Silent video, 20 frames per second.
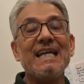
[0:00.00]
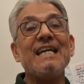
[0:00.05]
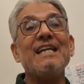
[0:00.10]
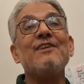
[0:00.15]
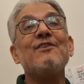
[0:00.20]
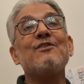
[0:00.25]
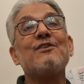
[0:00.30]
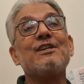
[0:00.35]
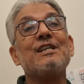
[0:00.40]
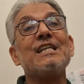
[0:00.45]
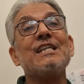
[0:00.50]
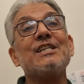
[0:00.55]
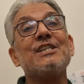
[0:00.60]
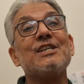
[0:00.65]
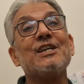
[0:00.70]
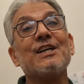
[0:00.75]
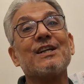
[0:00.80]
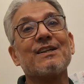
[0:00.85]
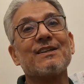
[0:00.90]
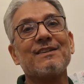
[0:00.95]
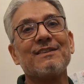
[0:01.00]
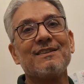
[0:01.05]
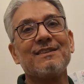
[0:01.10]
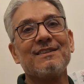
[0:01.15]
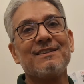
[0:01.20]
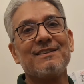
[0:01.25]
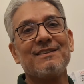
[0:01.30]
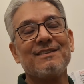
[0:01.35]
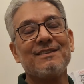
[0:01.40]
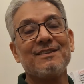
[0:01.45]
integer.
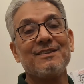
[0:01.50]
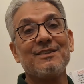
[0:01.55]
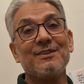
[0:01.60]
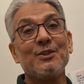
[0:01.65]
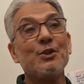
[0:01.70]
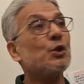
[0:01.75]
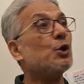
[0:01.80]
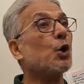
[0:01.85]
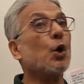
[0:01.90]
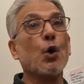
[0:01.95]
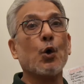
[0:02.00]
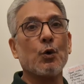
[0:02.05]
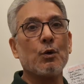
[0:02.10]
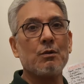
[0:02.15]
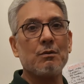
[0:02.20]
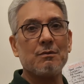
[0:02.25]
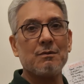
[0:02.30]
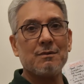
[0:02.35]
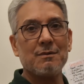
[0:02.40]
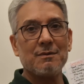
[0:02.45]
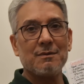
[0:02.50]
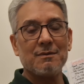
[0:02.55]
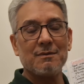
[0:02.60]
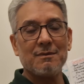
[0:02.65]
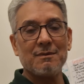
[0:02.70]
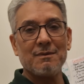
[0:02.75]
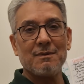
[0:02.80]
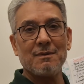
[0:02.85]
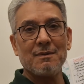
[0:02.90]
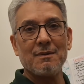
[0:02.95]
No.
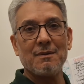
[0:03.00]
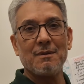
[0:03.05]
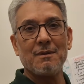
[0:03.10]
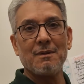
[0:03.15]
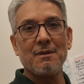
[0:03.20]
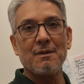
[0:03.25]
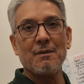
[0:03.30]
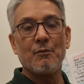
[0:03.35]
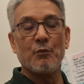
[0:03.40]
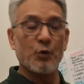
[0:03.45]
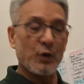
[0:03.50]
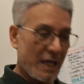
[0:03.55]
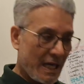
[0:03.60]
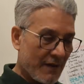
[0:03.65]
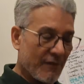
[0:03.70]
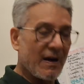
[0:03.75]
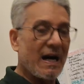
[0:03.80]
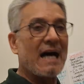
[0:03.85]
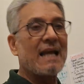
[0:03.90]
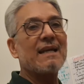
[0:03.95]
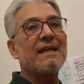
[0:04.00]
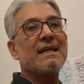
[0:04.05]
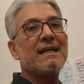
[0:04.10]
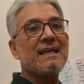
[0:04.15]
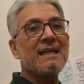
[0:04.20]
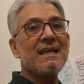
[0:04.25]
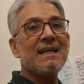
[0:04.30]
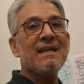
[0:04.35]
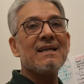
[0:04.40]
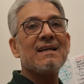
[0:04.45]
We have
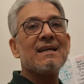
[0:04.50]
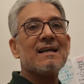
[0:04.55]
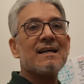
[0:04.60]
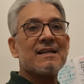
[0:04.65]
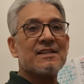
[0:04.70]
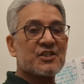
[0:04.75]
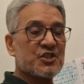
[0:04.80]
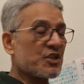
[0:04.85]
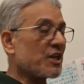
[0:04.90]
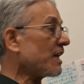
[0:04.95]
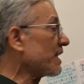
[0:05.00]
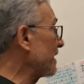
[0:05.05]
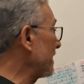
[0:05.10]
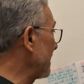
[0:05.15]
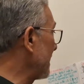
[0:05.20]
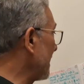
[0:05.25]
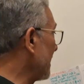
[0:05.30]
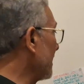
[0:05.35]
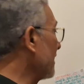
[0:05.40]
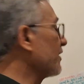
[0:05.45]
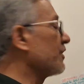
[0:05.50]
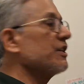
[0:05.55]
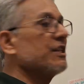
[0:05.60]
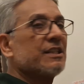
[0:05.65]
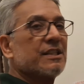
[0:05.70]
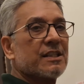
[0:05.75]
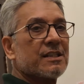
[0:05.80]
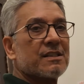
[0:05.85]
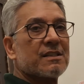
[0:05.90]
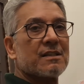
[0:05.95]
already studied in
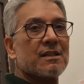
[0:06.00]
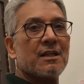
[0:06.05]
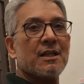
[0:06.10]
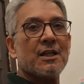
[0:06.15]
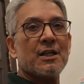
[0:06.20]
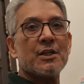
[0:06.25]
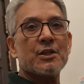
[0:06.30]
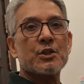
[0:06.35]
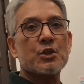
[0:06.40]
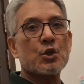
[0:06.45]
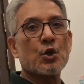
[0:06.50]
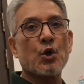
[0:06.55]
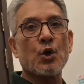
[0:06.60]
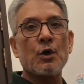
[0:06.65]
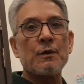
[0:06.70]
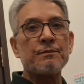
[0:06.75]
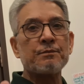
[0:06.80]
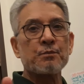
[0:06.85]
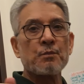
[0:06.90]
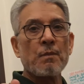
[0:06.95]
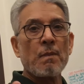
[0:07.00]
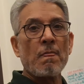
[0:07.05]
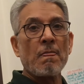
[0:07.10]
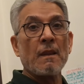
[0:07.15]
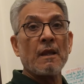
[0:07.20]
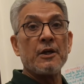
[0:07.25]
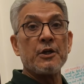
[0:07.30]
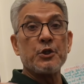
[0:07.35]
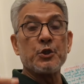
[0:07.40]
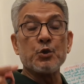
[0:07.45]
integers. So
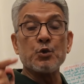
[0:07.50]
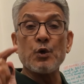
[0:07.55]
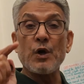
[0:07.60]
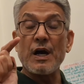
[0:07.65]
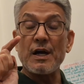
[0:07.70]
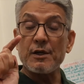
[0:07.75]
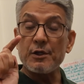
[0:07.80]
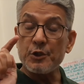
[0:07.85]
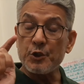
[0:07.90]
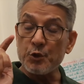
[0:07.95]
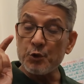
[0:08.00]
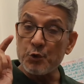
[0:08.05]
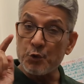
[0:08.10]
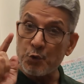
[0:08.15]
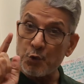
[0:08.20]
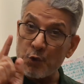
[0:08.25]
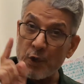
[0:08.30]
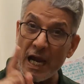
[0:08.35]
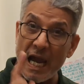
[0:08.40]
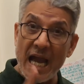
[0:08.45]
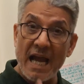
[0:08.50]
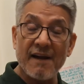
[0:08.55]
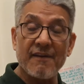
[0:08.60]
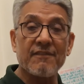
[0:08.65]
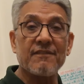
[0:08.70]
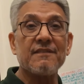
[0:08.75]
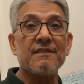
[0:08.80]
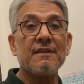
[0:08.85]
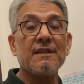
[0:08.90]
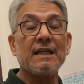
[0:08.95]
you do
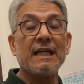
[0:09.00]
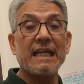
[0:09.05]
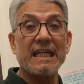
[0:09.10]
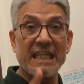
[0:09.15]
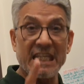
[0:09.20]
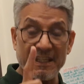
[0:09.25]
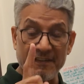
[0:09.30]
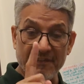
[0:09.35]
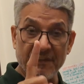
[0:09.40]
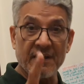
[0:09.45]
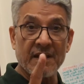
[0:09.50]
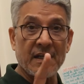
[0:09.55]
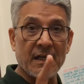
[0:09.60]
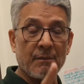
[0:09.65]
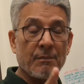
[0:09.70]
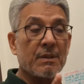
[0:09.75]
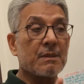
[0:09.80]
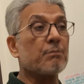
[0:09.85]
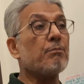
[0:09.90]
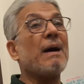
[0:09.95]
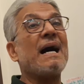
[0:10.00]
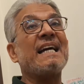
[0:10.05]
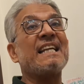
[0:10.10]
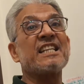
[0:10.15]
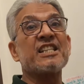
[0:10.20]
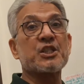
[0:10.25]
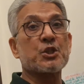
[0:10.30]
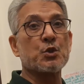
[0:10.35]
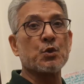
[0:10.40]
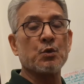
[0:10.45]
have even numbers.
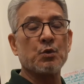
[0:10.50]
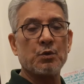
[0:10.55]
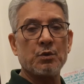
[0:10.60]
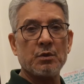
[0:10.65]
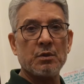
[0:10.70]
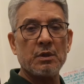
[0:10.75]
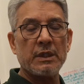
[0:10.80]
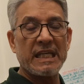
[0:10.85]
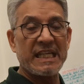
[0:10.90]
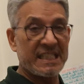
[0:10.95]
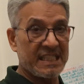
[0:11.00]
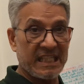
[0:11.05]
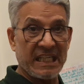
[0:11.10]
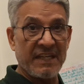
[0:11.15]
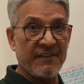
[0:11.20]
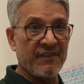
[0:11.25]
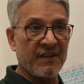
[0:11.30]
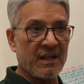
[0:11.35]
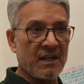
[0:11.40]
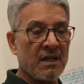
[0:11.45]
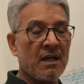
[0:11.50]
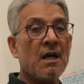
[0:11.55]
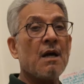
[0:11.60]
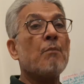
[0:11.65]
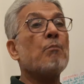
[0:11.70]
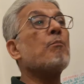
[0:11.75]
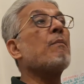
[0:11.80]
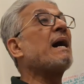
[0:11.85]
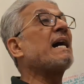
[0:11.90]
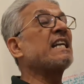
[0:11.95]
-2 is even.
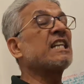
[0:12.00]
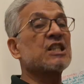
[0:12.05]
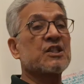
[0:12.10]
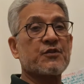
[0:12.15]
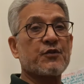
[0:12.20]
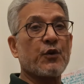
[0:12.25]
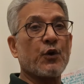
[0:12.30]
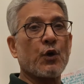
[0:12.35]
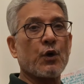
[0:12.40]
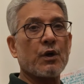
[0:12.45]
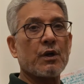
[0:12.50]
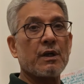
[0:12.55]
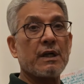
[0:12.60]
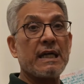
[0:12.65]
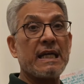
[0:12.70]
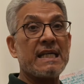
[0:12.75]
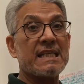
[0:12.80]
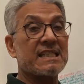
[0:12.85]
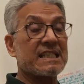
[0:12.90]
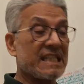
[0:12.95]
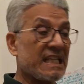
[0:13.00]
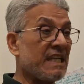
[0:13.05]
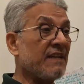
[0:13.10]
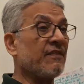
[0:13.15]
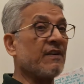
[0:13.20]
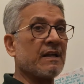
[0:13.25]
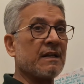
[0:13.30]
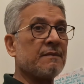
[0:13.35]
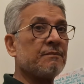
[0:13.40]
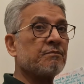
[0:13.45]
-4 is
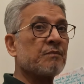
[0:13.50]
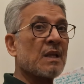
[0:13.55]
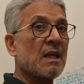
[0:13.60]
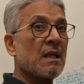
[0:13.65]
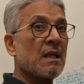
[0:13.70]
even.